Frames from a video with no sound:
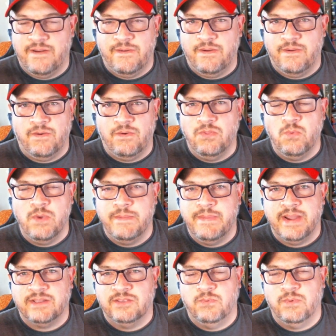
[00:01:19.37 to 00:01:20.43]
all the way
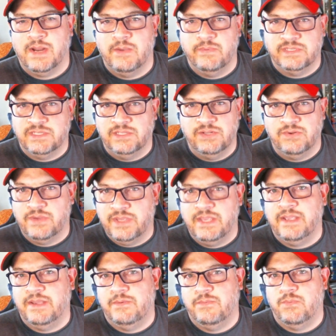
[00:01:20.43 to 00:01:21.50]
back to when I was a little
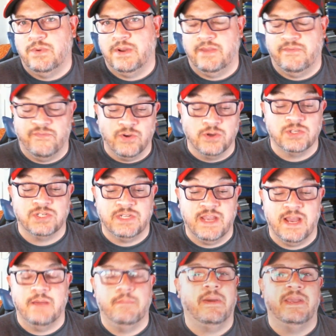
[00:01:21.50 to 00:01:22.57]
kid, when I first got my